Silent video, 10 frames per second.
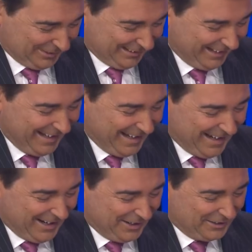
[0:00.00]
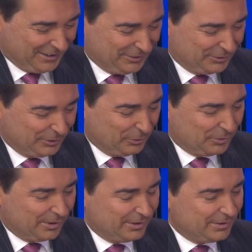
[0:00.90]
Mm -hmm. uh,
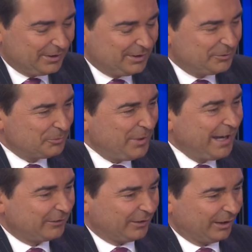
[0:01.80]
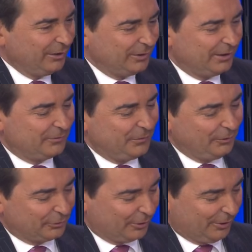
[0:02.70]
so, uh, back then, let,
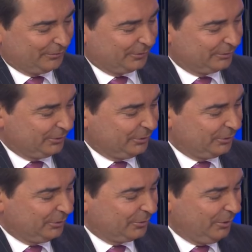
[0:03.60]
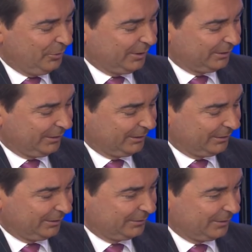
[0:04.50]
first off, you, you go in
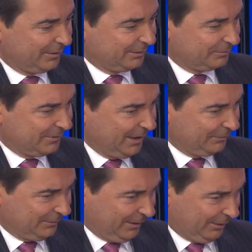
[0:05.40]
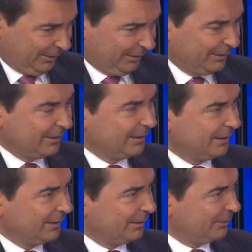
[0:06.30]
in in that era.
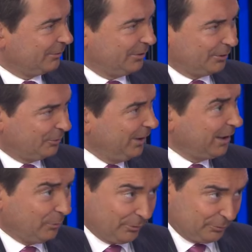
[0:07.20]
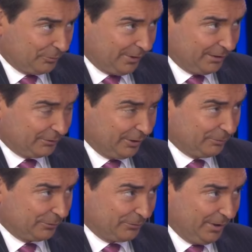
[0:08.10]
There really was, in
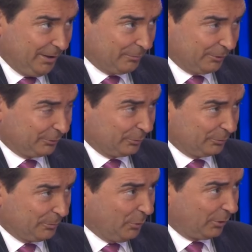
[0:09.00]
terms of numbers, there was more